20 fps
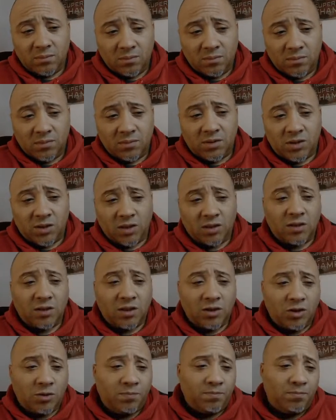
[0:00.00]
6
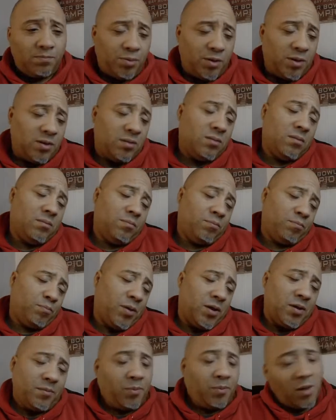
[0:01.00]
inch pin
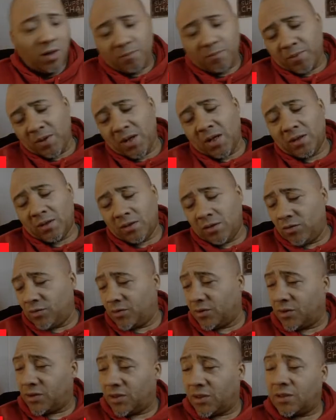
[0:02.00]
and palm, probably close
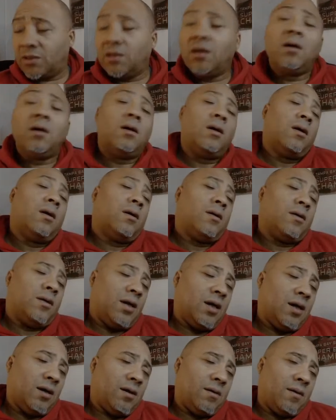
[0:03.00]
to six.
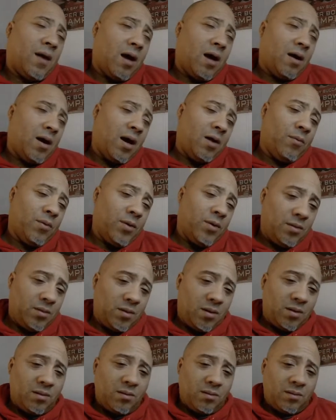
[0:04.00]
Yeah, I would.
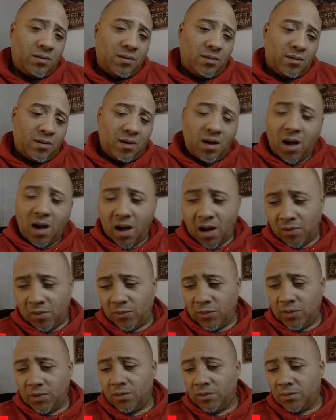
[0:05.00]
I
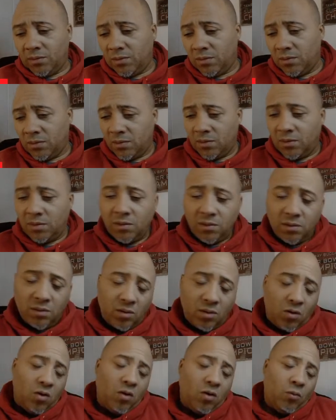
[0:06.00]
would.
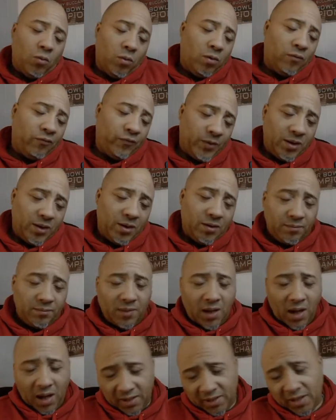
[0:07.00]
On Wolf and them,
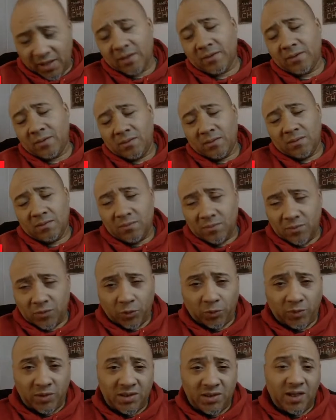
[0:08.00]
I got
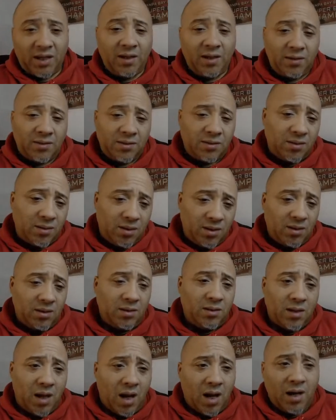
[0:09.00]
three tanks,
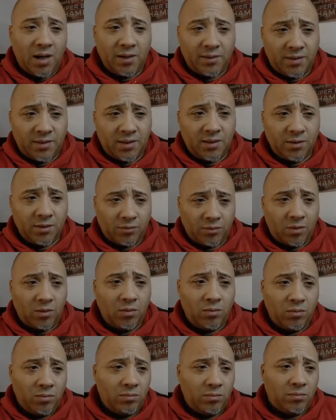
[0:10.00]
and I tend to
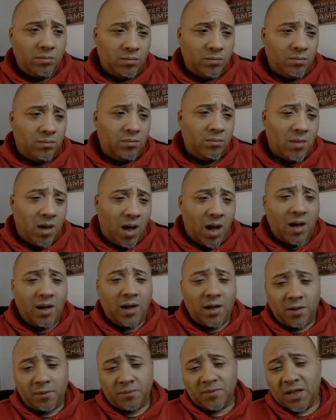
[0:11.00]
throw. I
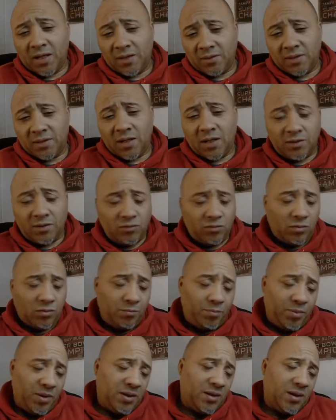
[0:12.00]
got a tank that I drew a
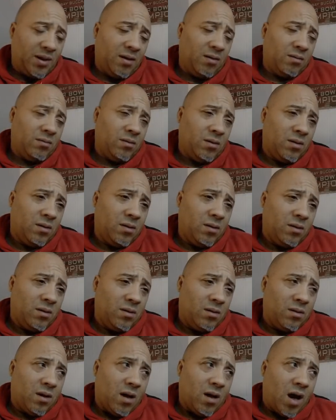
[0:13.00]
pin down.
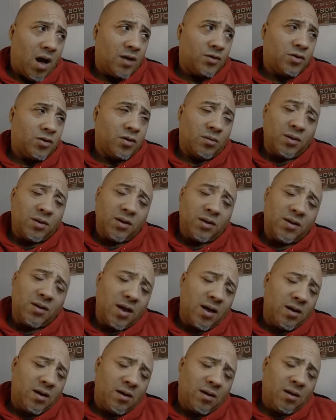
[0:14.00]
I drilled the tank